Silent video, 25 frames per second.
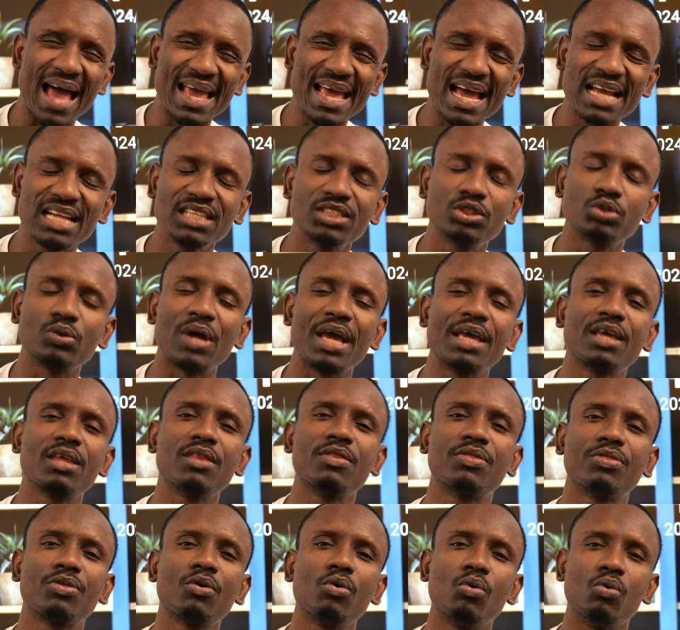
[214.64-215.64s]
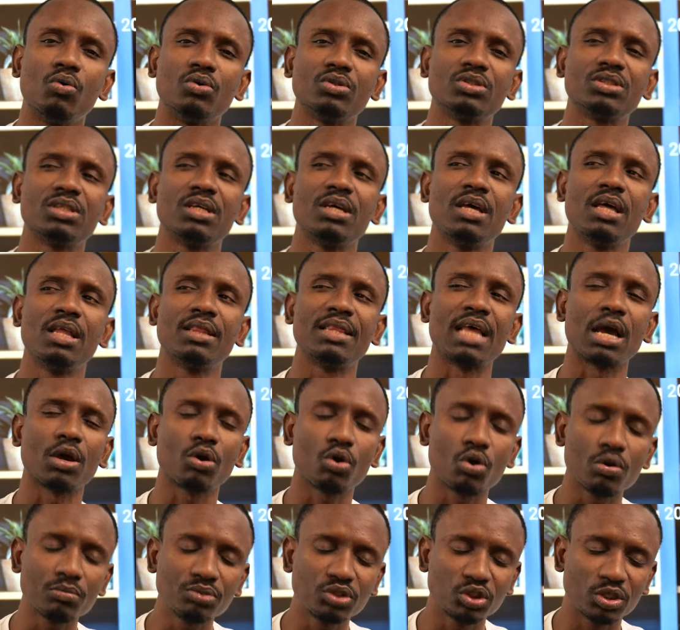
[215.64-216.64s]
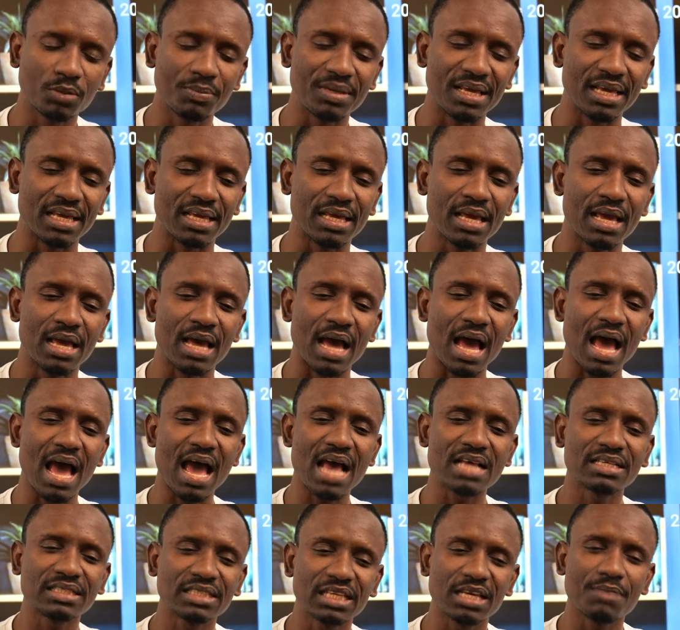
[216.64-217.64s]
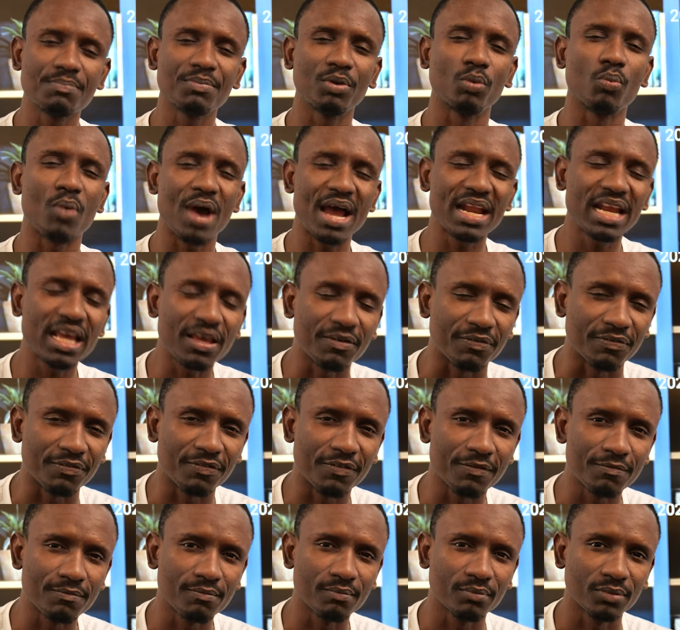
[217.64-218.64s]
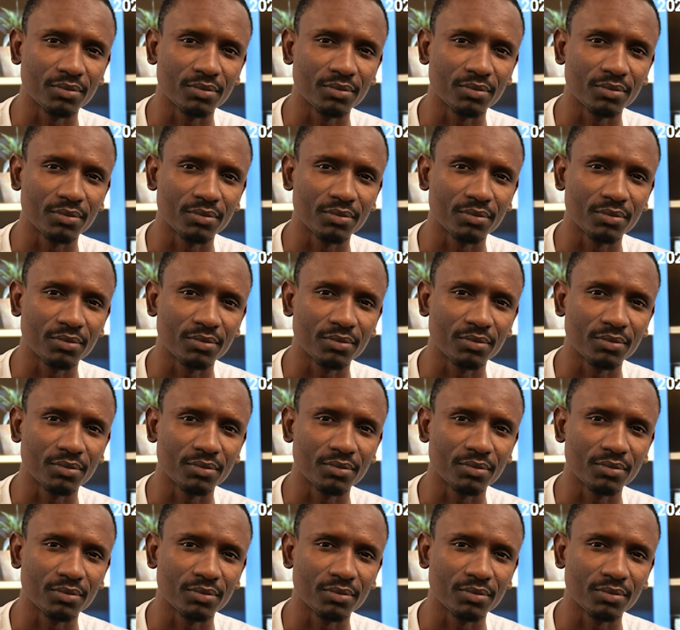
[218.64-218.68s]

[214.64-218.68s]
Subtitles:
I had a striking thought that comes to me asking me, what if